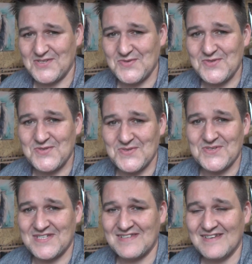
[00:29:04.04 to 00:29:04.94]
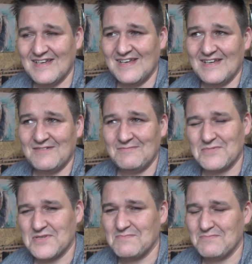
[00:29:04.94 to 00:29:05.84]
so and so's,
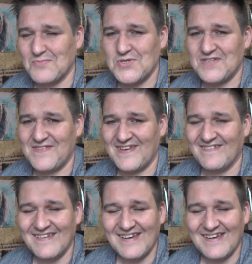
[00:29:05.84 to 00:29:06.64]
well, most of you,